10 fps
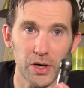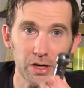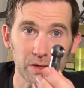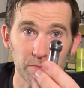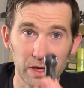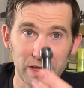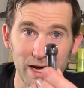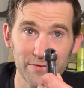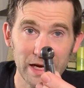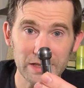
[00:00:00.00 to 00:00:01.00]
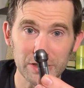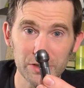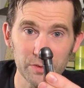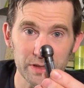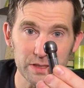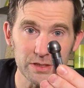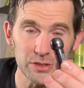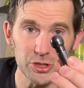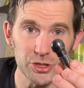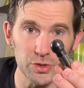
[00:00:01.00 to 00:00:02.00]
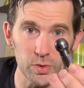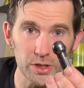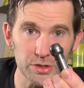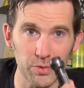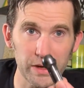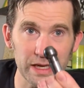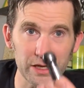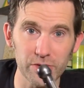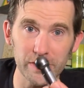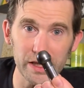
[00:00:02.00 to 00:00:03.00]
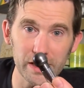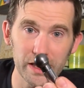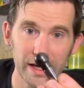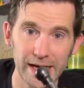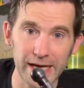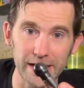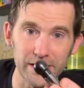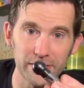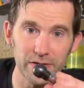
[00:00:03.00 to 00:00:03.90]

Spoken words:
a lot of it has to do with this short 20-degree head.